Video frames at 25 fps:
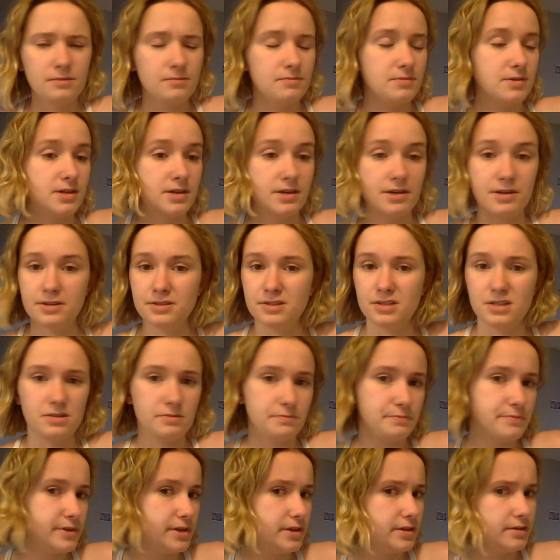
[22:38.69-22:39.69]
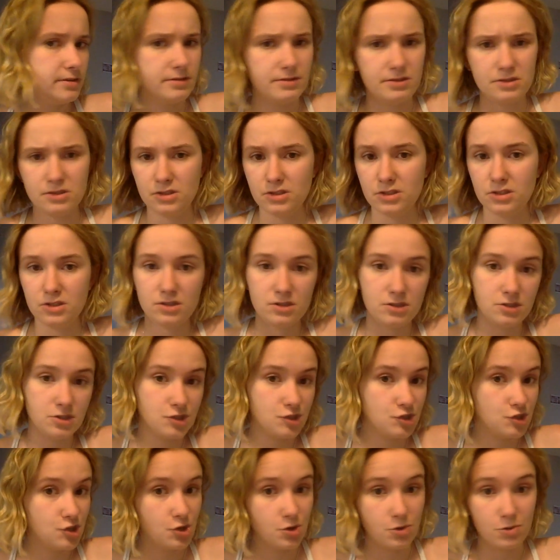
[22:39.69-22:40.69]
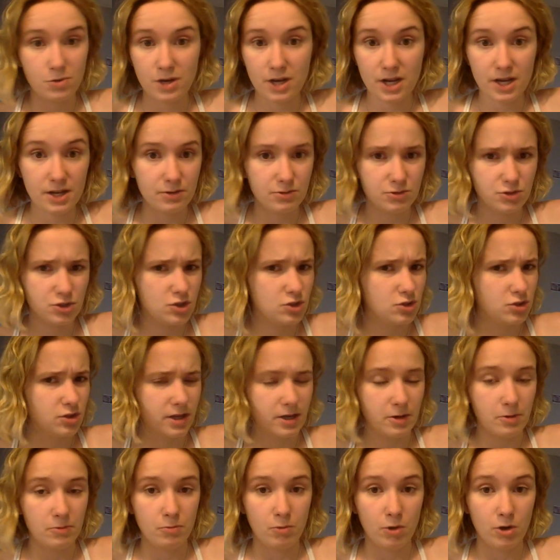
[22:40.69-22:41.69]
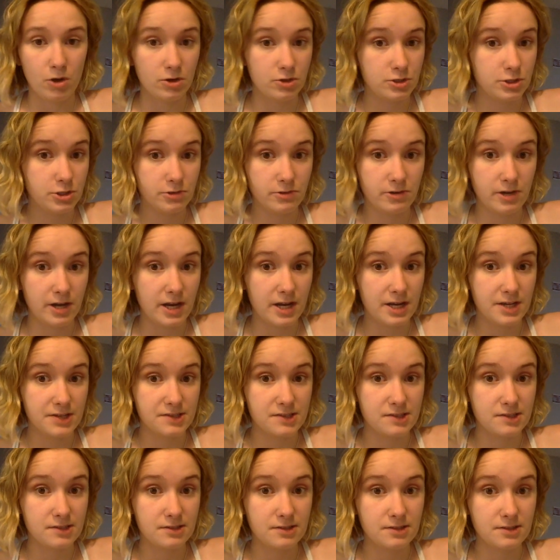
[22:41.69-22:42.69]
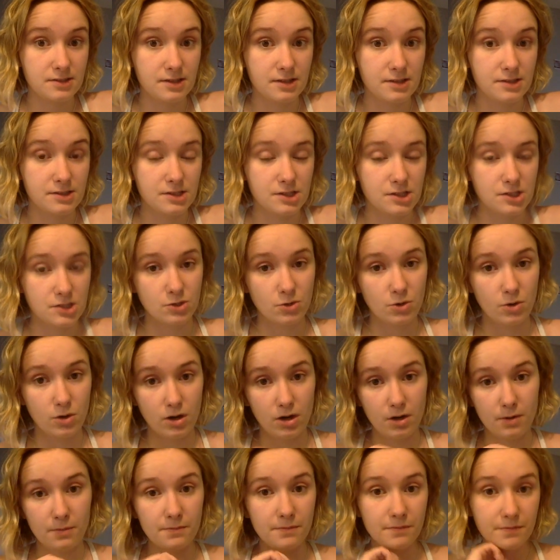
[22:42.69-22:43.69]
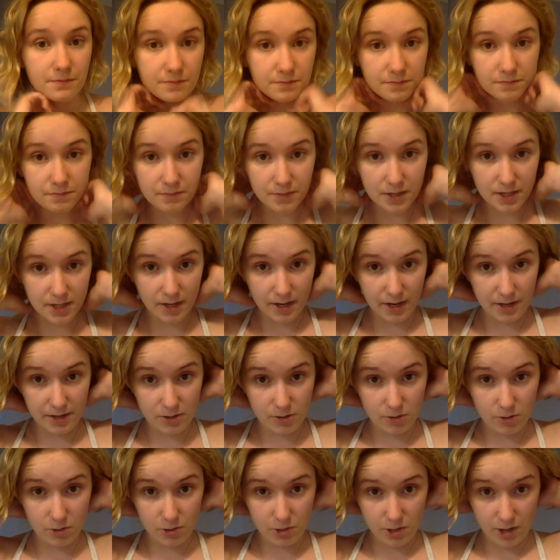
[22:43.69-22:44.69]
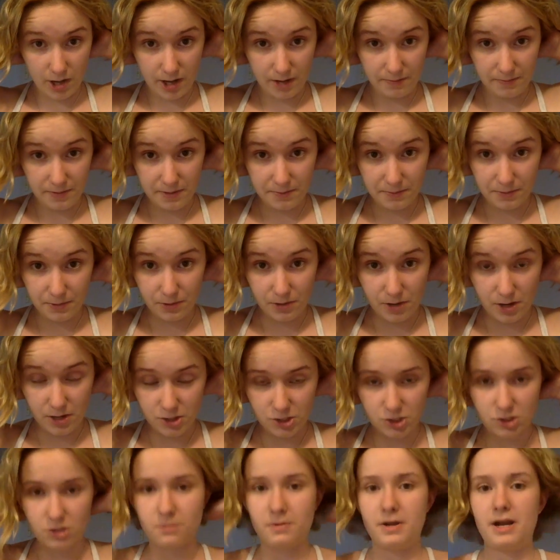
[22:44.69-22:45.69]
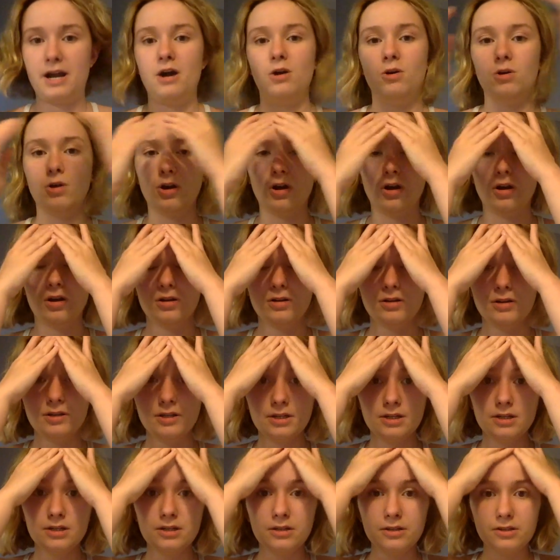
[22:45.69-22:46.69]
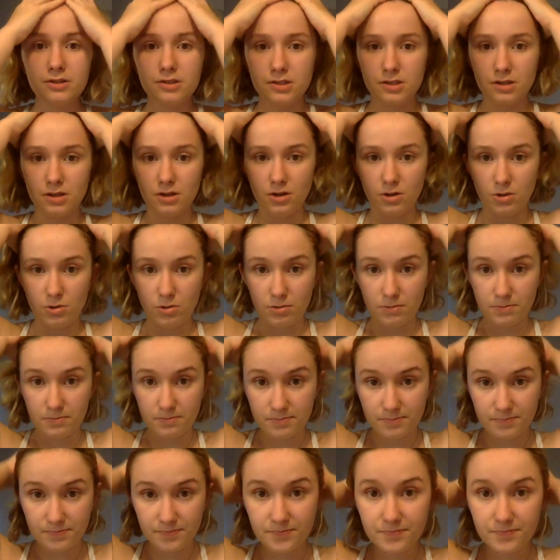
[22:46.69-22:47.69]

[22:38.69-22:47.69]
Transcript: because it's been two day, like one or two days since the storm. I know a lot of people lost their power, so